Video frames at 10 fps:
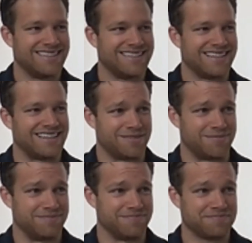
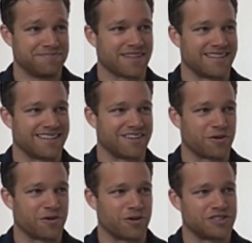Um, then, of
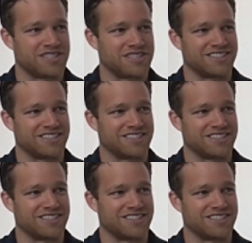course, there's